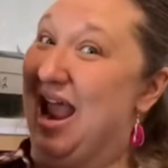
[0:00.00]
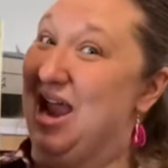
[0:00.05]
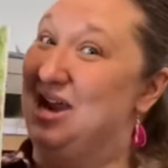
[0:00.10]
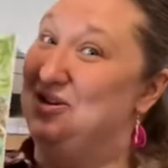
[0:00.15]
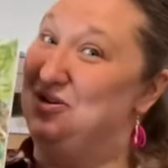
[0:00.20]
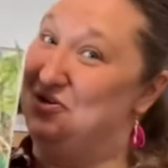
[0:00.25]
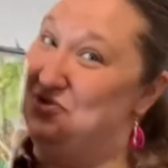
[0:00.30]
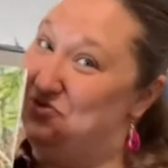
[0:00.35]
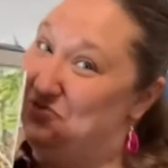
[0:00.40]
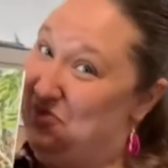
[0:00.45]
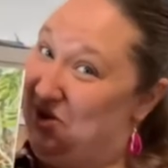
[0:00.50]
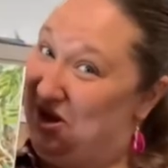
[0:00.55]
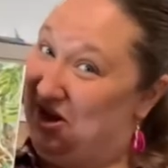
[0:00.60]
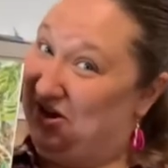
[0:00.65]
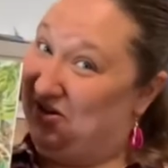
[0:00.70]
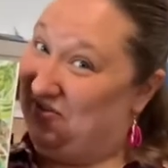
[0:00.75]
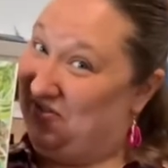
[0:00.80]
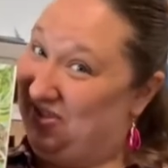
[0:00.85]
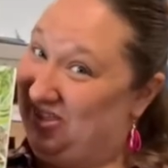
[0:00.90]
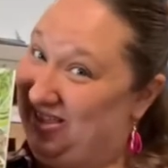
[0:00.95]
new book
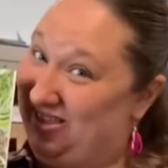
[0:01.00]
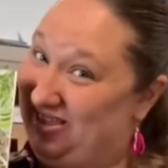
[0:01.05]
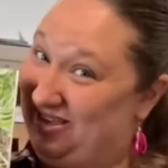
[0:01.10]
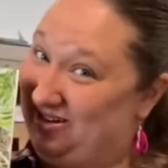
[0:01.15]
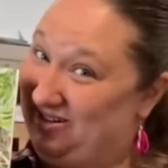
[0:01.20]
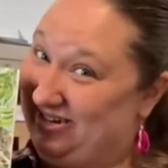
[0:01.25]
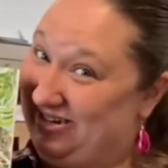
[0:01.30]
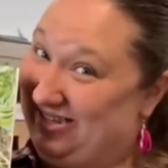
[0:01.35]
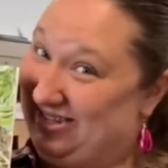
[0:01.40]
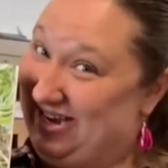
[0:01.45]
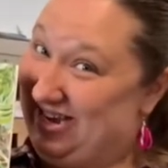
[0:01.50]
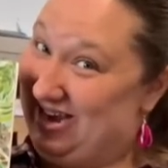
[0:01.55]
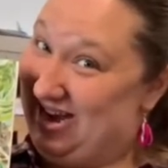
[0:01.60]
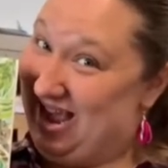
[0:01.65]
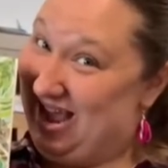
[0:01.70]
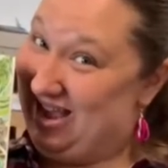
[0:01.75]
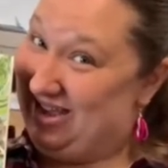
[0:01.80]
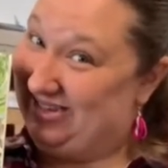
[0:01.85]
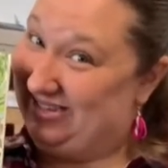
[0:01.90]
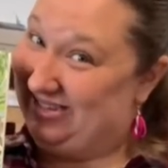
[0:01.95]
for the Literacy
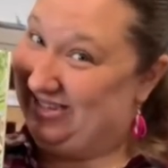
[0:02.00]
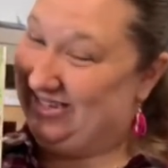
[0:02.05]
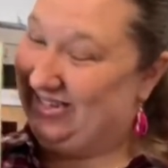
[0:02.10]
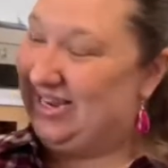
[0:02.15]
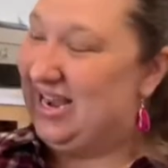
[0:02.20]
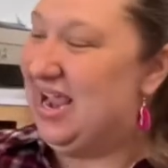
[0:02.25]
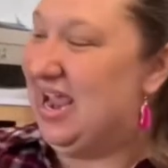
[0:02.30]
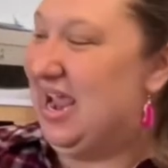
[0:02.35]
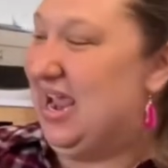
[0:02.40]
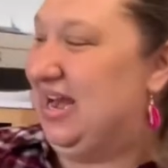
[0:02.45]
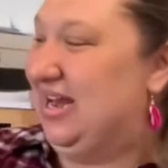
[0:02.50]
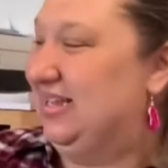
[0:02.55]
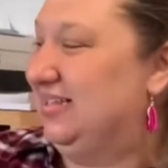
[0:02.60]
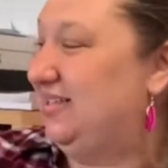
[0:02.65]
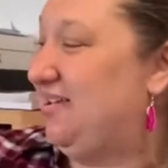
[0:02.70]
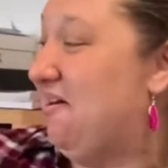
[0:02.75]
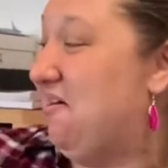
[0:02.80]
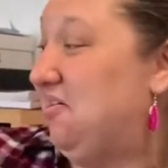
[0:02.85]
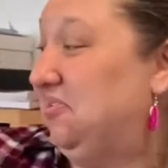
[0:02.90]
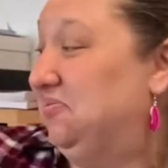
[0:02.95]
Nest. It is
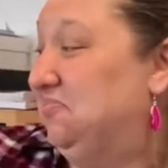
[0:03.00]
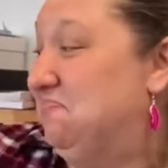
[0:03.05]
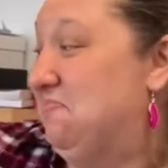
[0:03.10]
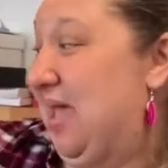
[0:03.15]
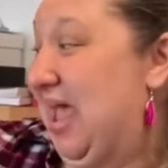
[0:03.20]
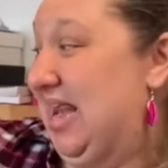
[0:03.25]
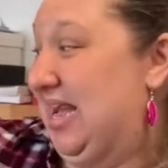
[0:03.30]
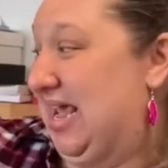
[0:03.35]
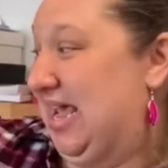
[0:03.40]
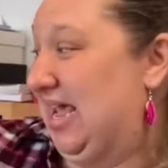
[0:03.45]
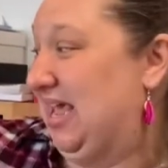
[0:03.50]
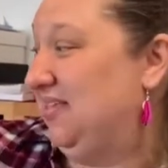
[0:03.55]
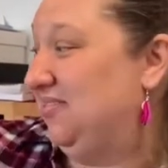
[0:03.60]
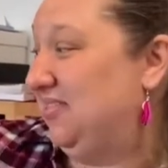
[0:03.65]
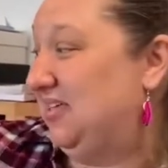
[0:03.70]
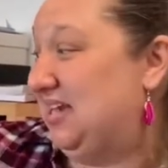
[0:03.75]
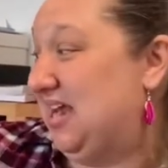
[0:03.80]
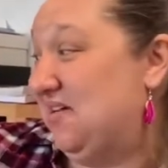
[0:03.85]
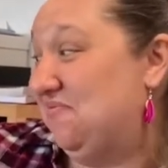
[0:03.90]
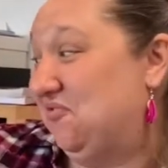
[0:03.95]
called Many, The
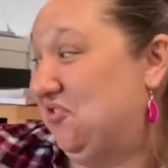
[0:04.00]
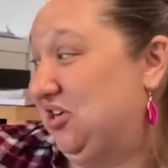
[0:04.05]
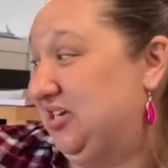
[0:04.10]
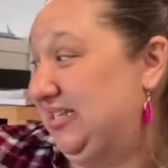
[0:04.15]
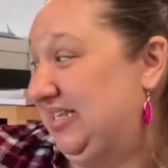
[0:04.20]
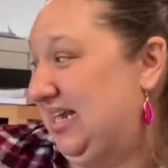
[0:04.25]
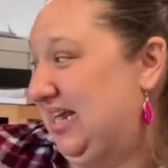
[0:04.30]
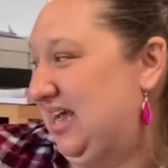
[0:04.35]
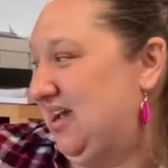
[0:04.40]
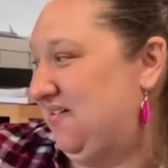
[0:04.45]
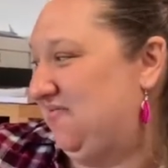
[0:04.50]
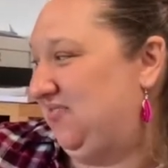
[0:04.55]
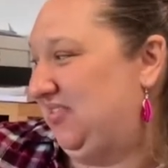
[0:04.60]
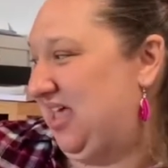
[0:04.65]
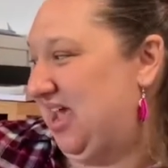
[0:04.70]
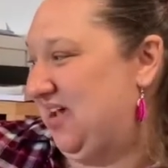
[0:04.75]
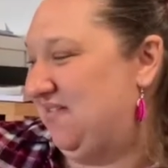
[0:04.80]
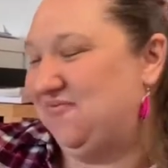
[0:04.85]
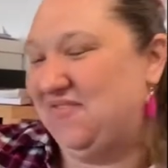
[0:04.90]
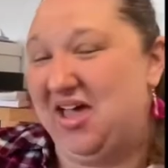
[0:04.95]
Diversity of
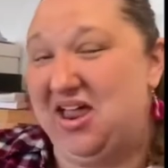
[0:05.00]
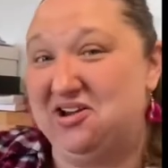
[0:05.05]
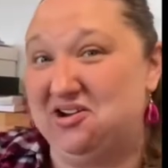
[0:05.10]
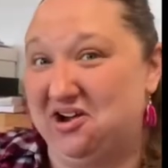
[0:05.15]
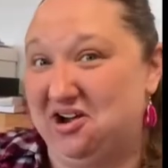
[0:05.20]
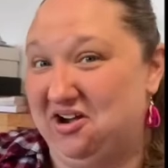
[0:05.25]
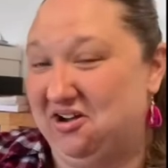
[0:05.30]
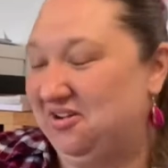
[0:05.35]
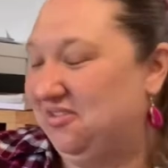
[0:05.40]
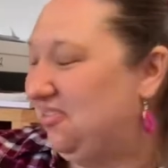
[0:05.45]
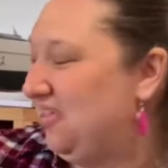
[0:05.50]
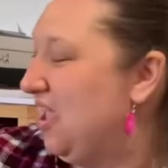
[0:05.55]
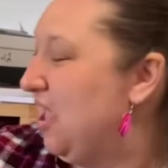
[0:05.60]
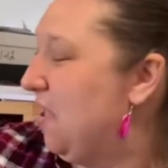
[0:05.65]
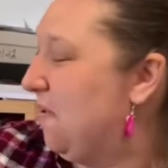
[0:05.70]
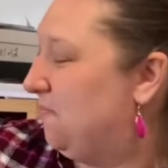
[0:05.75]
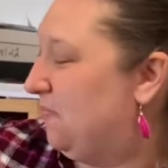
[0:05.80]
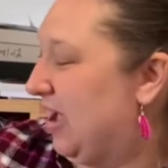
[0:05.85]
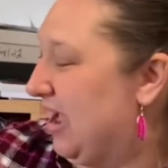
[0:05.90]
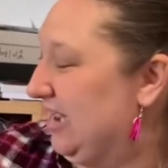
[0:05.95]
Life on Earth
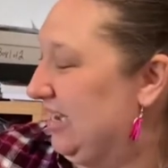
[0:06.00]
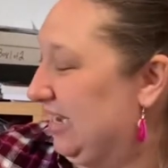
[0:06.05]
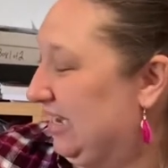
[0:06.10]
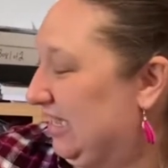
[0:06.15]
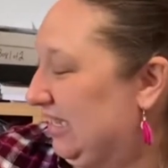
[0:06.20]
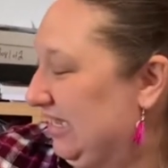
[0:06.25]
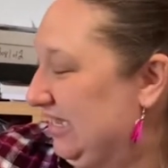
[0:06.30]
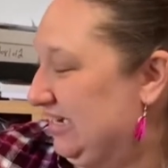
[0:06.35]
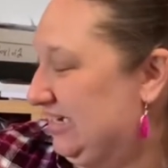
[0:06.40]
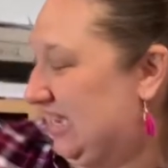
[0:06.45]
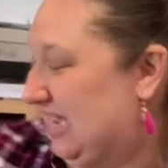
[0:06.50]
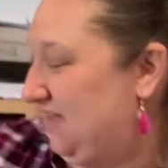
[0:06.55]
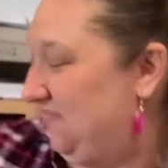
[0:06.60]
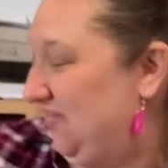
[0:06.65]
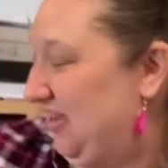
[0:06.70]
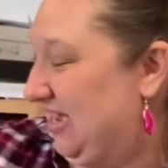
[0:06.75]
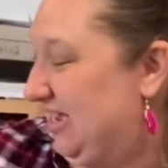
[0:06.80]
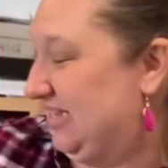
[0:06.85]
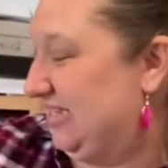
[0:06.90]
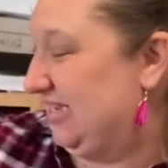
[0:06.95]
by Nicola
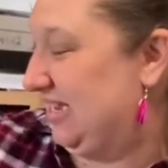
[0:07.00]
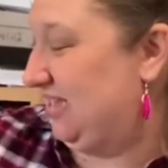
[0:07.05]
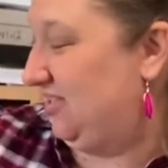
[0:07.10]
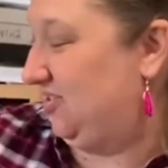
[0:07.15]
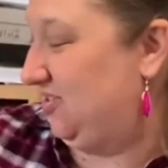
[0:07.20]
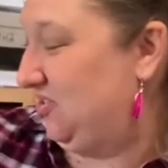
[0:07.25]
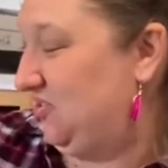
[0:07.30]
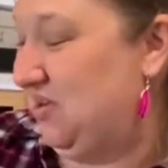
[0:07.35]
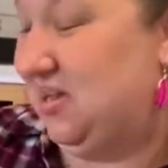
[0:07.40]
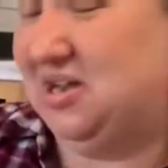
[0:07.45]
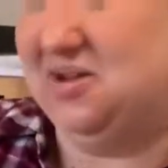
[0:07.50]
Davies, illustrated